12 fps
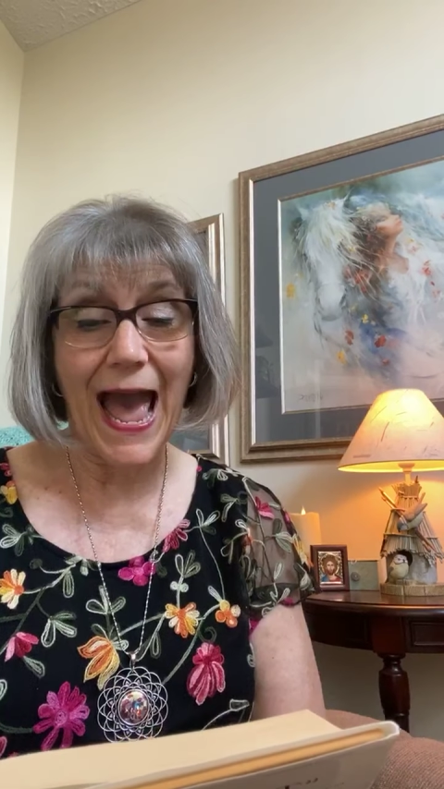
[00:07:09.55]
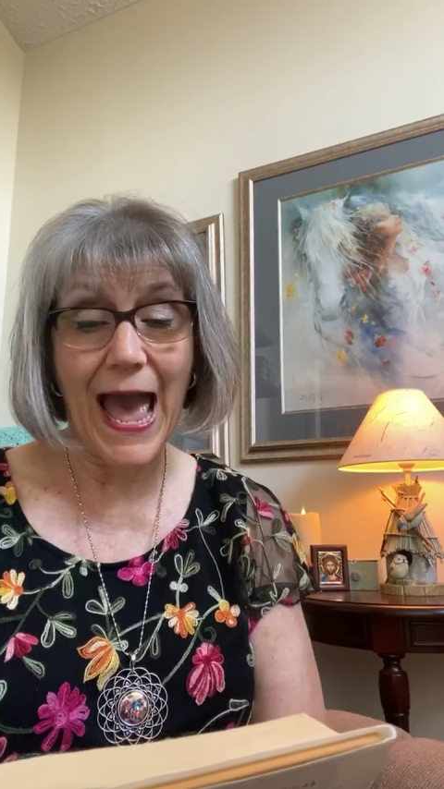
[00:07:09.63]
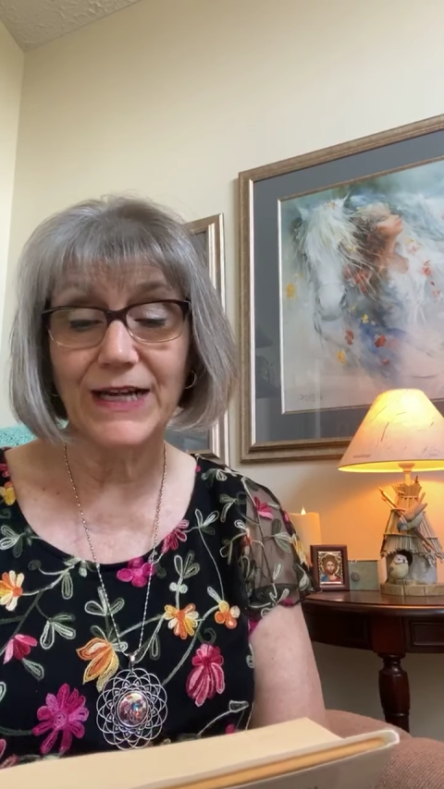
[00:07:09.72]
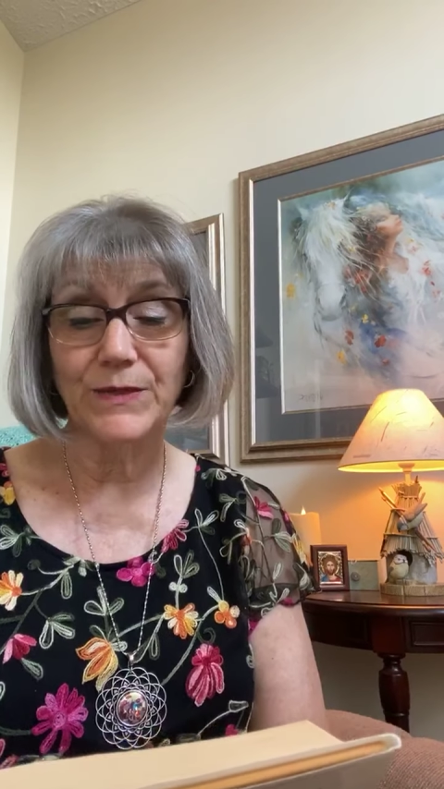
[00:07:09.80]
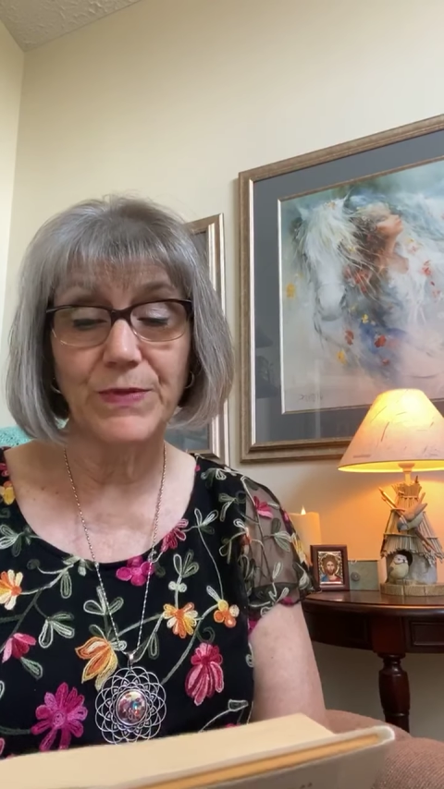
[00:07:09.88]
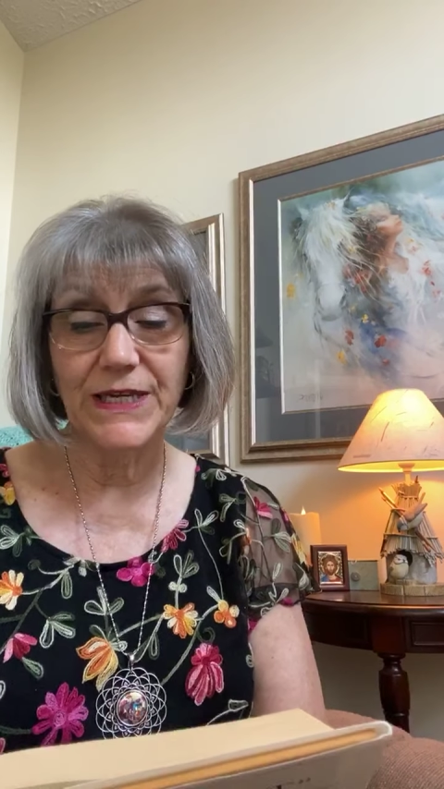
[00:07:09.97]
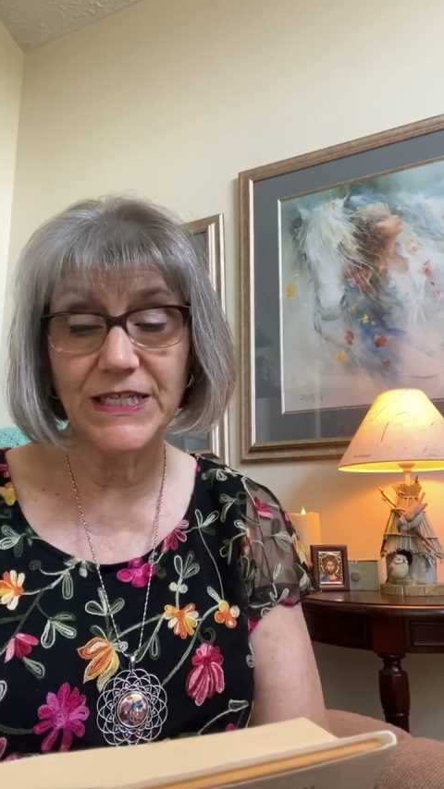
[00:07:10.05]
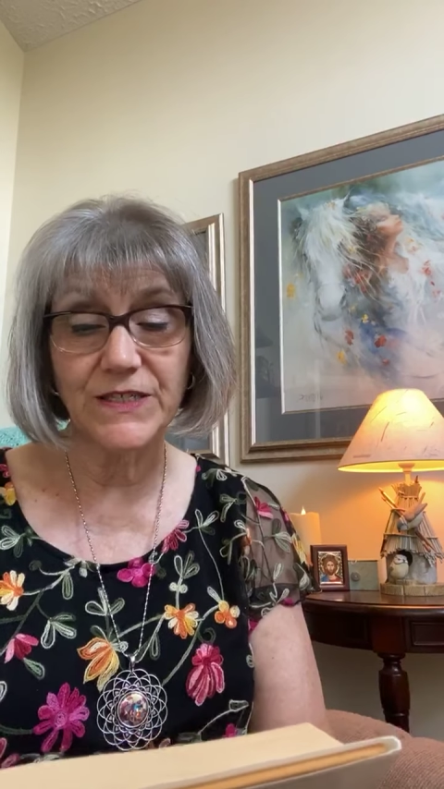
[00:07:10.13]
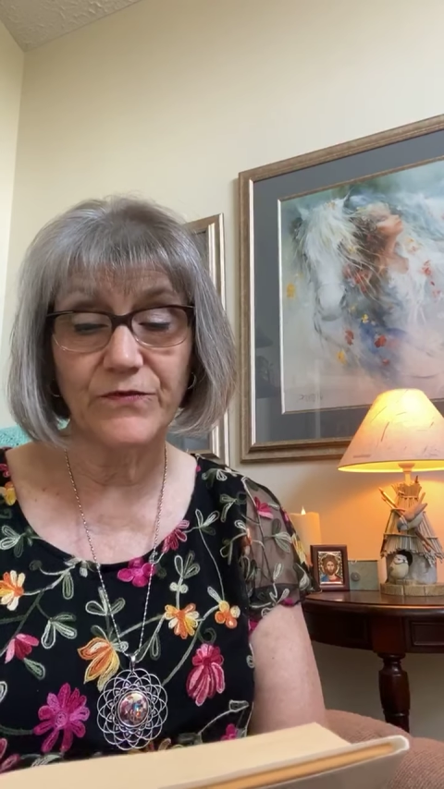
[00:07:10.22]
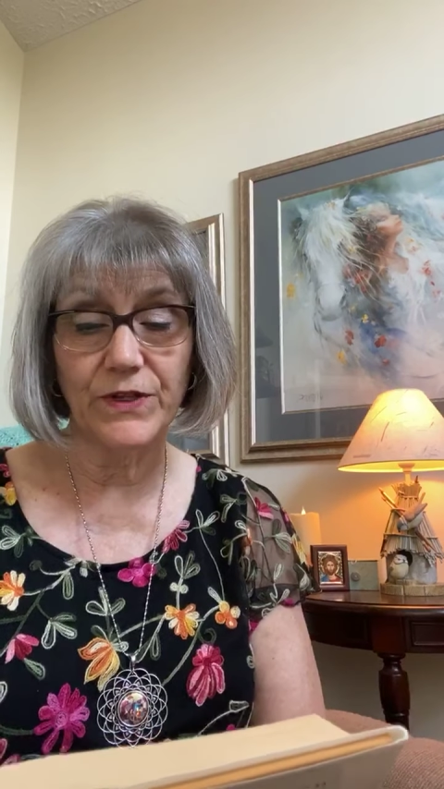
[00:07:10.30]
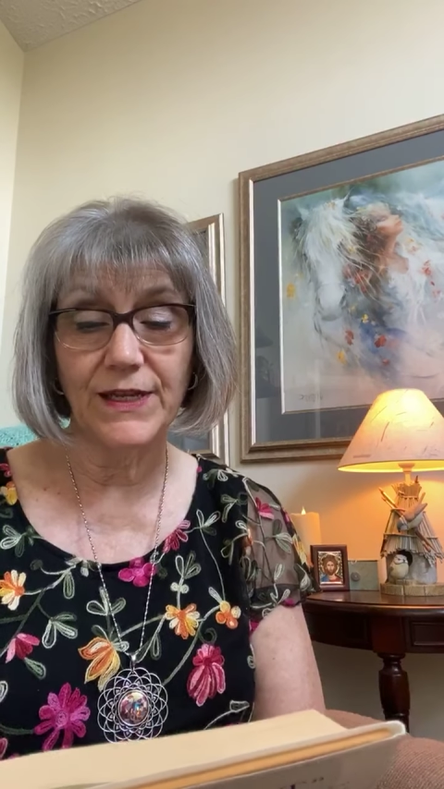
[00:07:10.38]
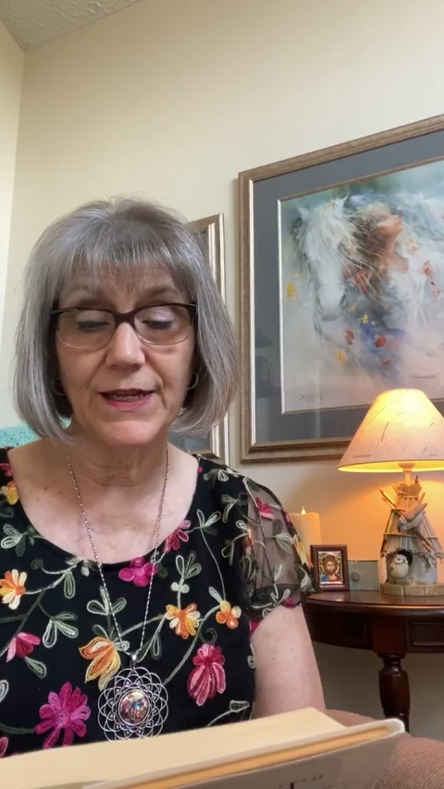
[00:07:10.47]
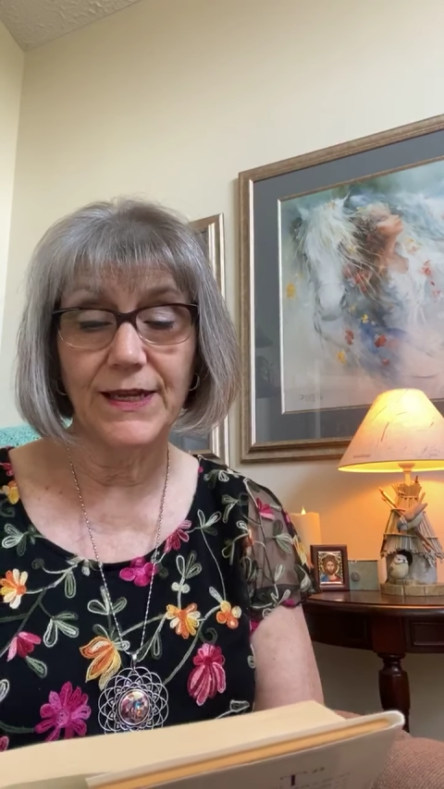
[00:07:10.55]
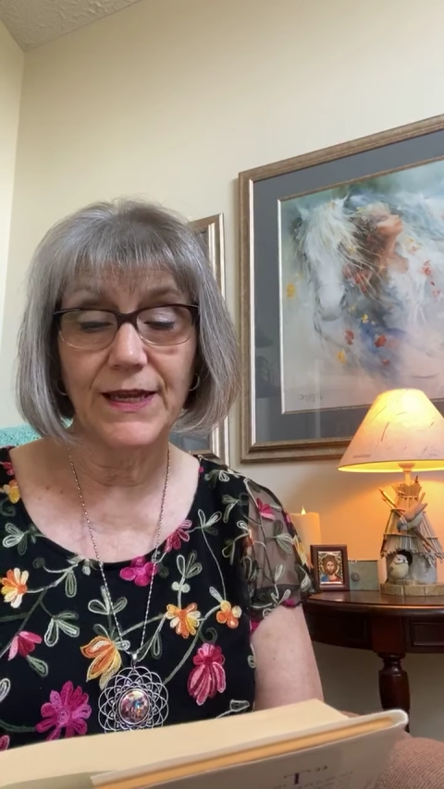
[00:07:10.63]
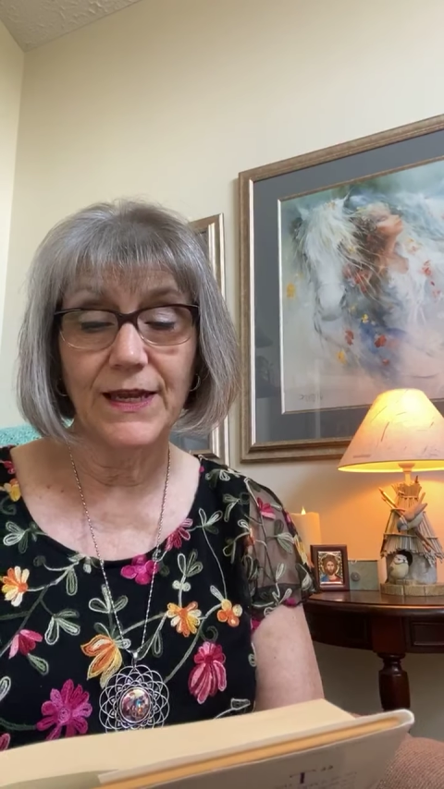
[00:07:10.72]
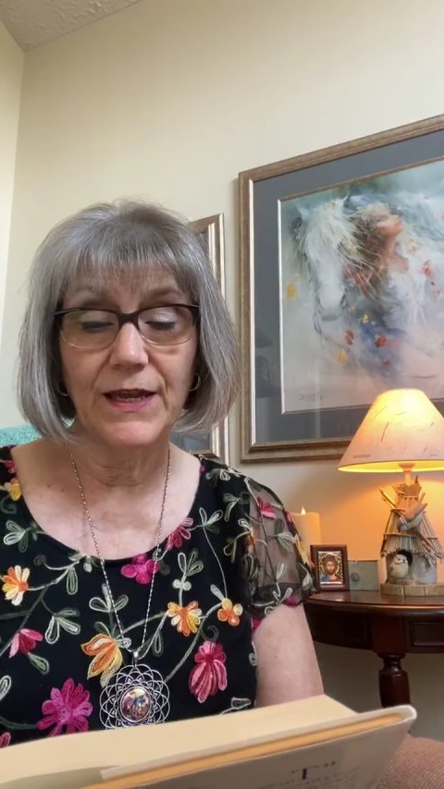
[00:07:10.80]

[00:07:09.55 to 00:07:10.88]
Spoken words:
act peacefully,